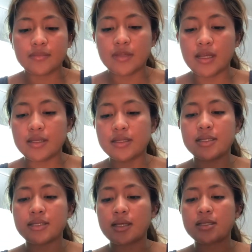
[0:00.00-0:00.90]
And this has
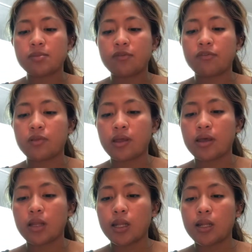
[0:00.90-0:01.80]
lasted me for like a
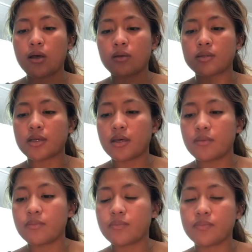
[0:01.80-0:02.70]
long time.